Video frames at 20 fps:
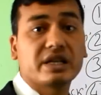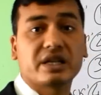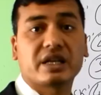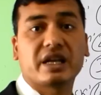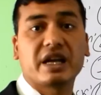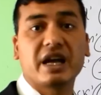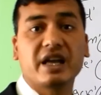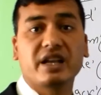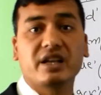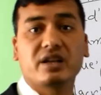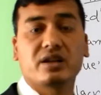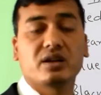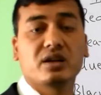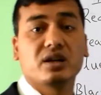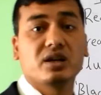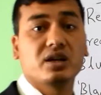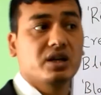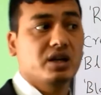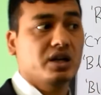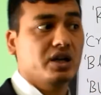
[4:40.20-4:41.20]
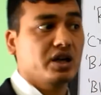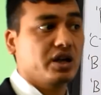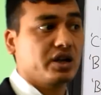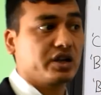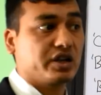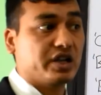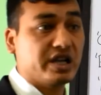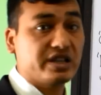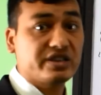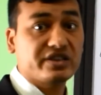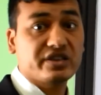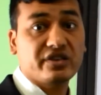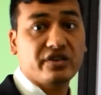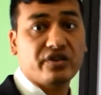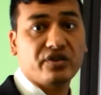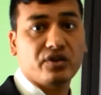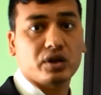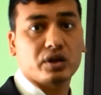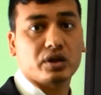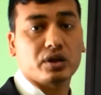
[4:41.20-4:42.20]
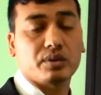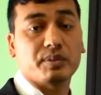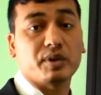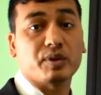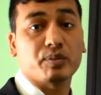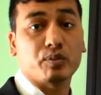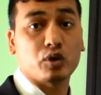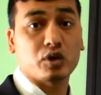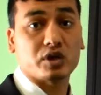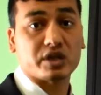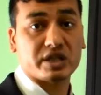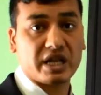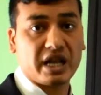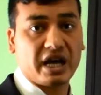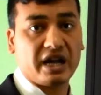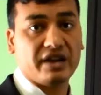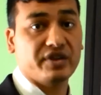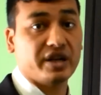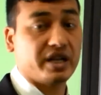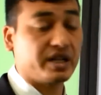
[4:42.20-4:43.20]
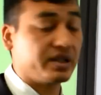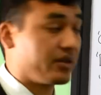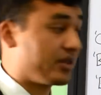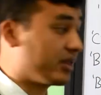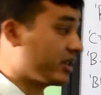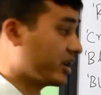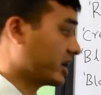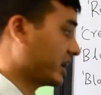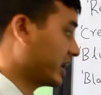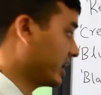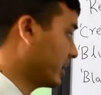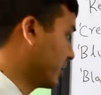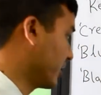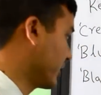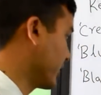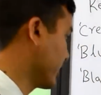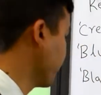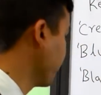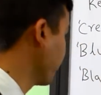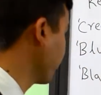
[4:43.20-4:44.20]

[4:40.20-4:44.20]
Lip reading: it can danger for the people's life and their health.